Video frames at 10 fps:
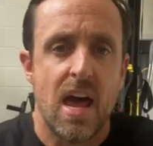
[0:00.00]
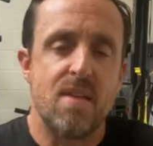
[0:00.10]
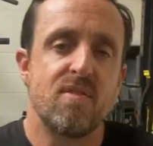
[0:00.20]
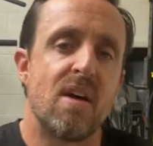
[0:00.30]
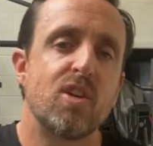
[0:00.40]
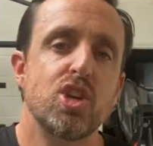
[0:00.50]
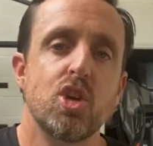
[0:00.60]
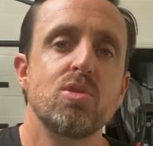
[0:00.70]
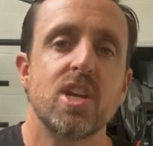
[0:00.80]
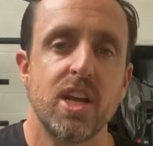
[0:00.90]
And if you've ever
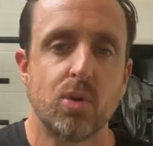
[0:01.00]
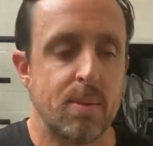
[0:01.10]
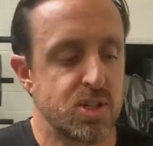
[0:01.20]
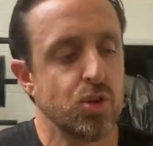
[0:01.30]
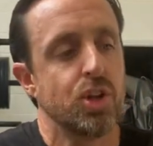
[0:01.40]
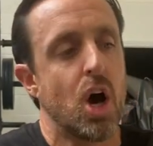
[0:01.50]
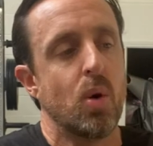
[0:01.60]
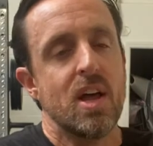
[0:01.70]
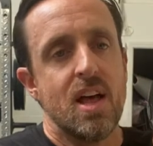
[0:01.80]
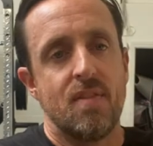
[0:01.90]
used any grips, you'll know